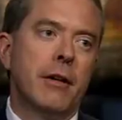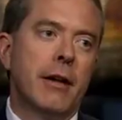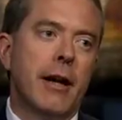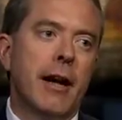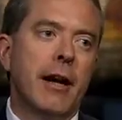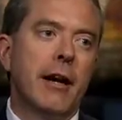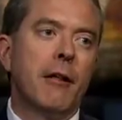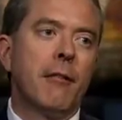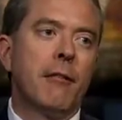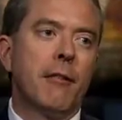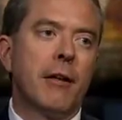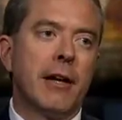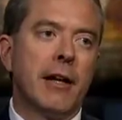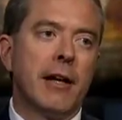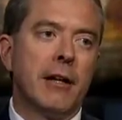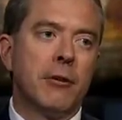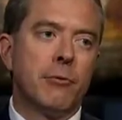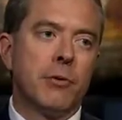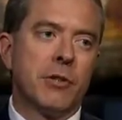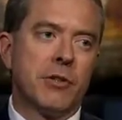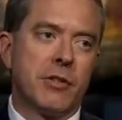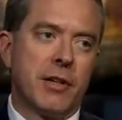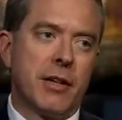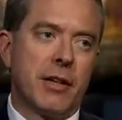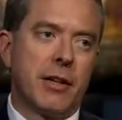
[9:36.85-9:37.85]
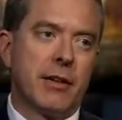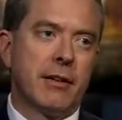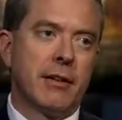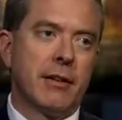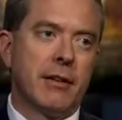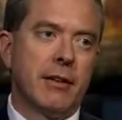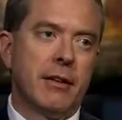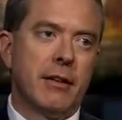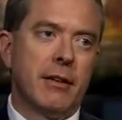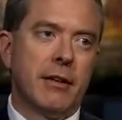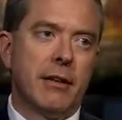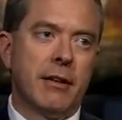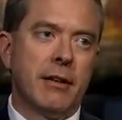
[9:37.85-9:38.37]
Anything interesting
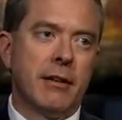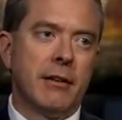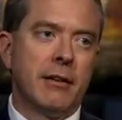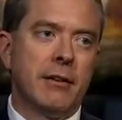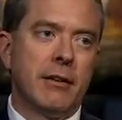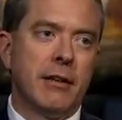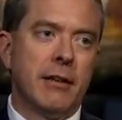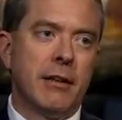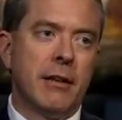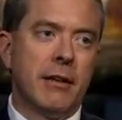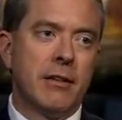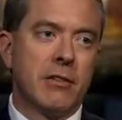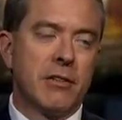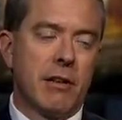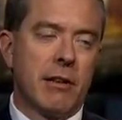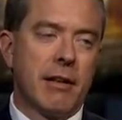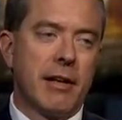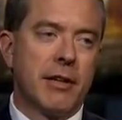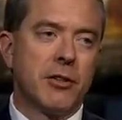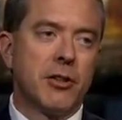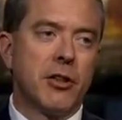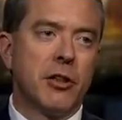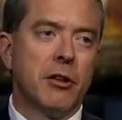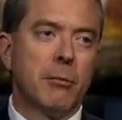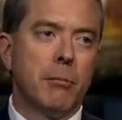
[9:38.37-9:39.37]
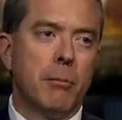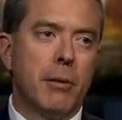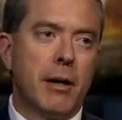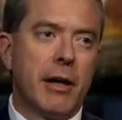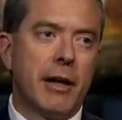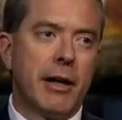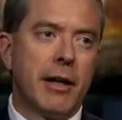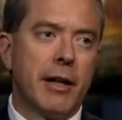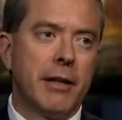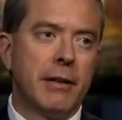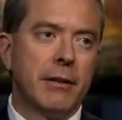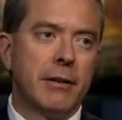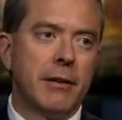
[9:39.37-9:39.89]
in a, in a celestial
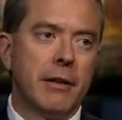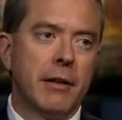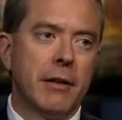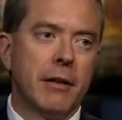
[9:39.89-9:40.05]
body,